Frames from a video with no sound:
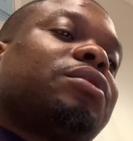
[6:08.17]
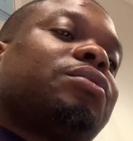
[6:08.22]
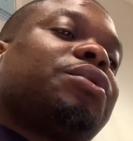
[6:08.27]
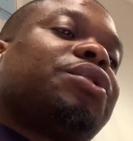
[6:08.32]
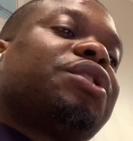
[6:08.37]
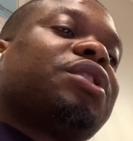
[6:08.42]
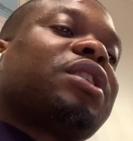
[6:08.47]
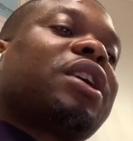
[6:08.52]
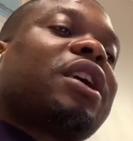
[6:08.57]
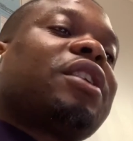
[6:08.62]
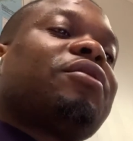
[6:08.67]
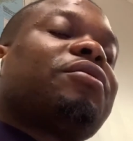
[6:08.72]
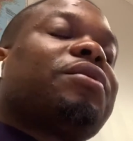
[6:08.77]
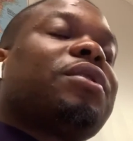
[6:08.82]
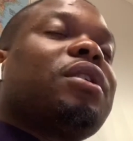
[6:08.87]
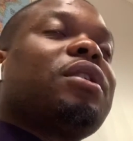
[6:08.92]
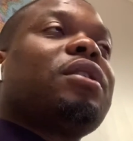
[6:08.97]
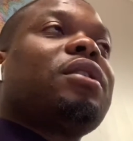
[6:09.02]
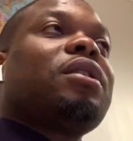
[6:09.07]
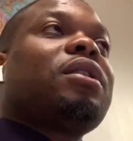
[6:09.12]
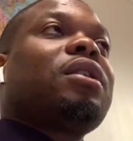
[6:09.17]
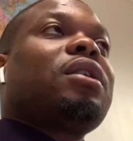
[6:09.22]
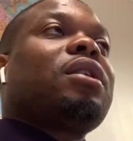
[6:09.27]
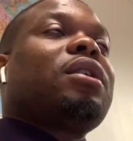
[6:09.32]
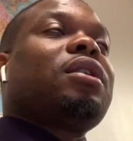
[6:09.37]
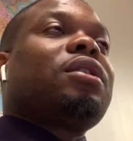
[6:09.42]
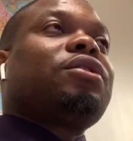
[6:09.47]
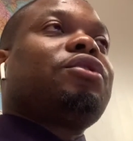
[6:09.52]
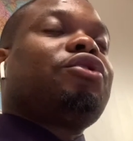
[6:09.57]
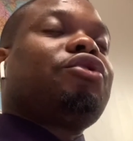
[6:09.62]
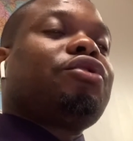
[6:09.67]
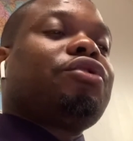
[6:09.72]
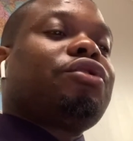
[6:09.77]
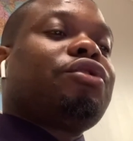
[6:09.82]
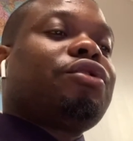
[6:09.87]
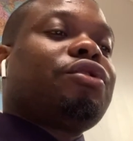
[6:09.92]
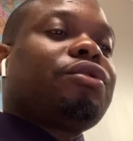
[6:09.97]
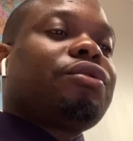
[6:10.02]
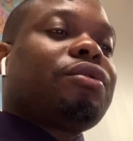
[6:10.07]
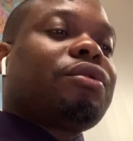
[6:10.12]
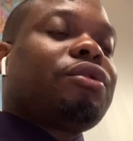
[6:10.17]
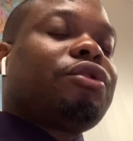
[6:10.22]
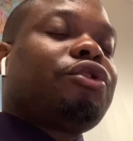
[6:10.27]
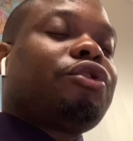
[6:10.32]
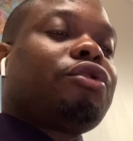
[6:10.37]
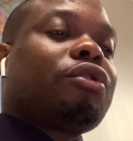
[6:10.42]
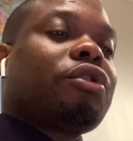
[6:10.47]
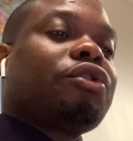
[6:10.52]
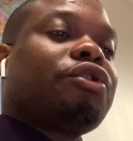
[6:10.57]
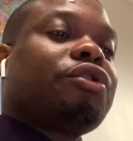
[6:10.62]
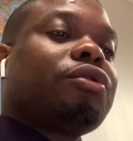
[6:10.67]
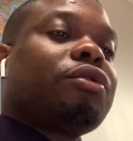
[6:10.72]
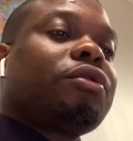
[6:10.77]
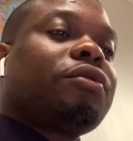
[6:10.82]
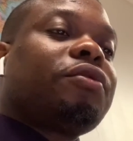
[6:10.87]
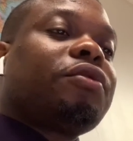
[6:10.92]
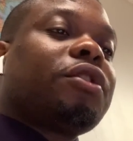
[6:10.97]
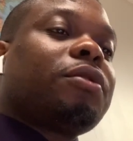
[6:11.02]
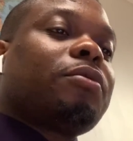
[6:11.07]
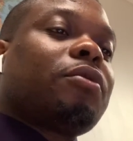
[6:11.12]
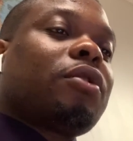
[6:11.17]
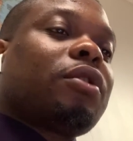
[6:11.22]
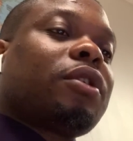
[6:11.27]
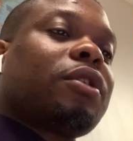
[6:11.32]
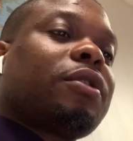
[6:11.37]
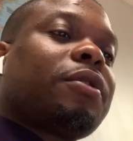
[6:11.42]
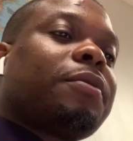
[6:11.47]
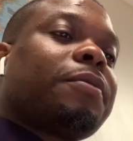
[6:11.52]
which is kind of structural framework.